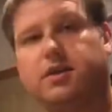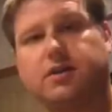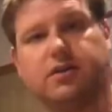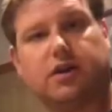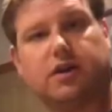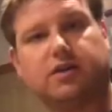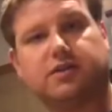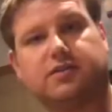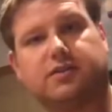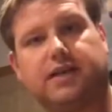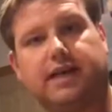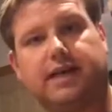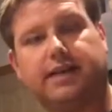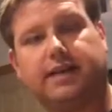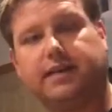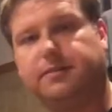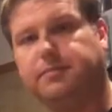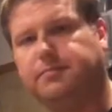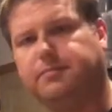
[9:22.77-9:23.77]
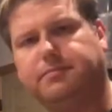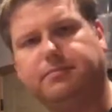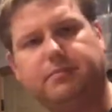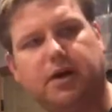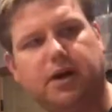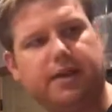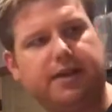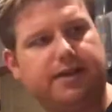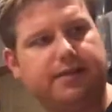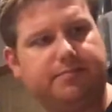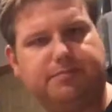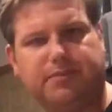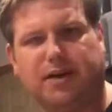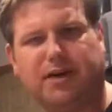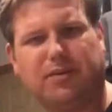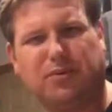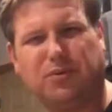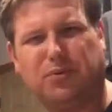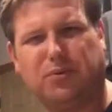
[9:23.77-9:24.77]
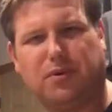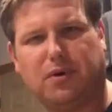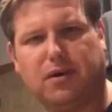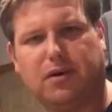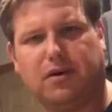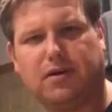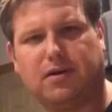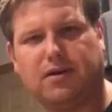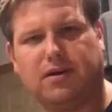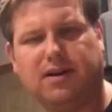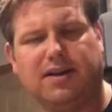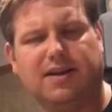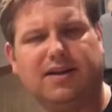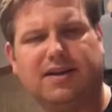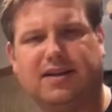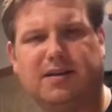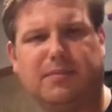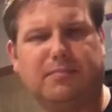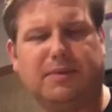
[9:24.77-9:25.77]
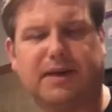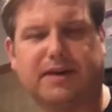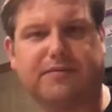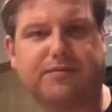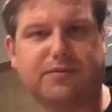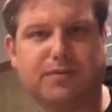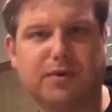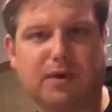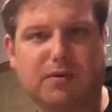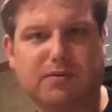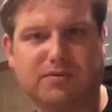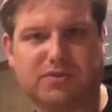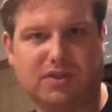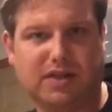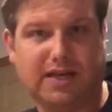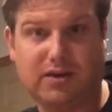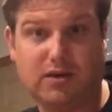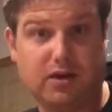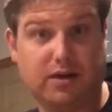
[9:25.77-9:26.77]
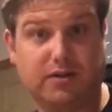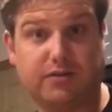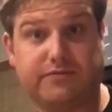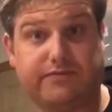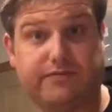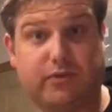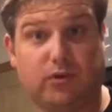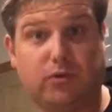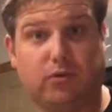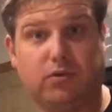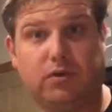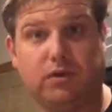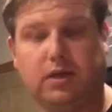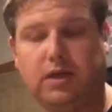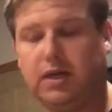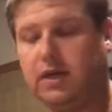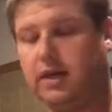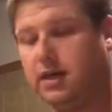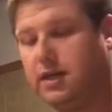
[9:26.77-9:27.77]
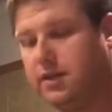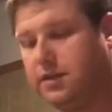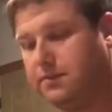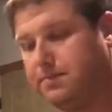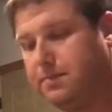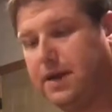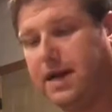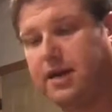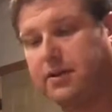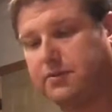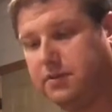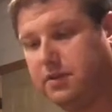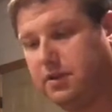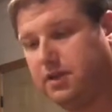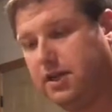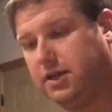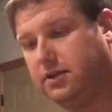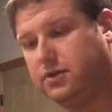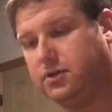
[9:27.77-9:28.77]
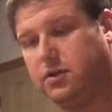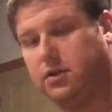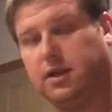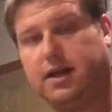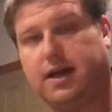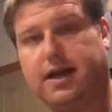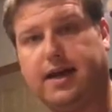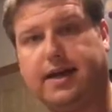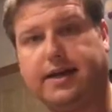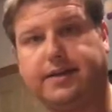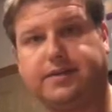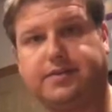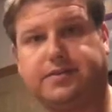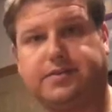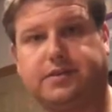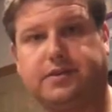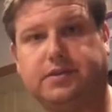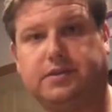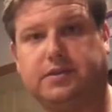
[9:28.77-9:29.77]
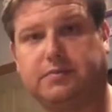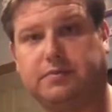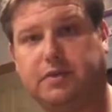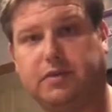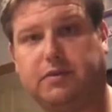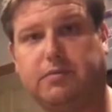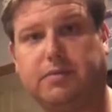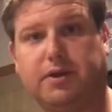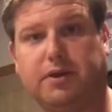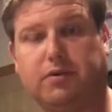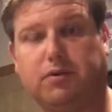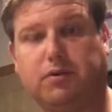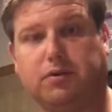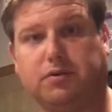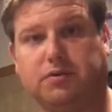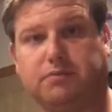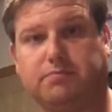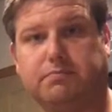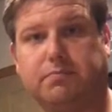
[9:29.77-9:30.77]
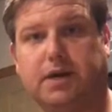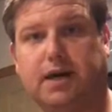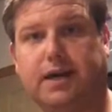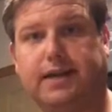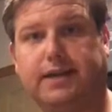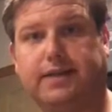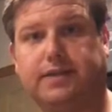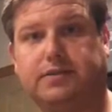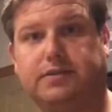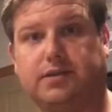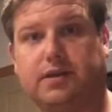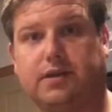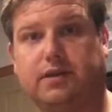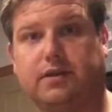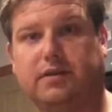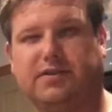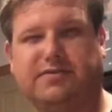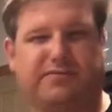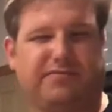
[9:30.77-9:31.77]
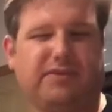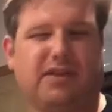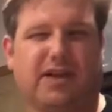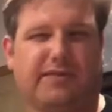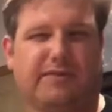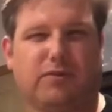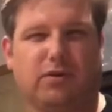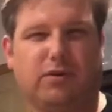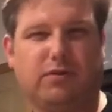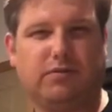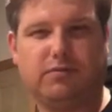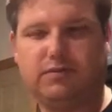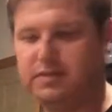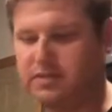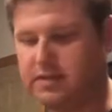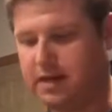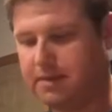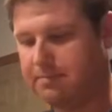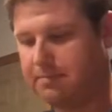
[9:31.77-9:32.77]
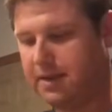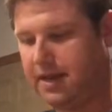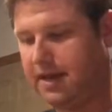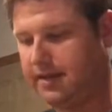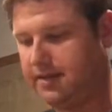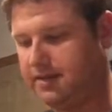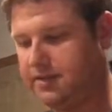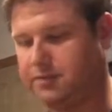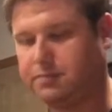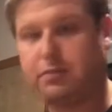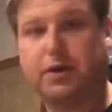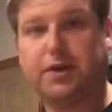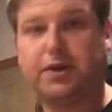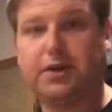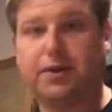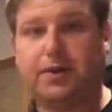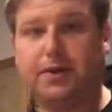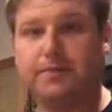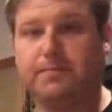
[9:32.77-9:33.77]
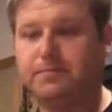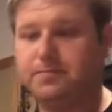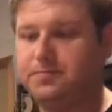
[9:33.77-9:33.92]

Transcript: Toss that in a muddy puddle of water. Come back a few hours later and it's full. It's packed with electrolytes, some other minerals, but it's flavored. It's not bad. It's pretty good.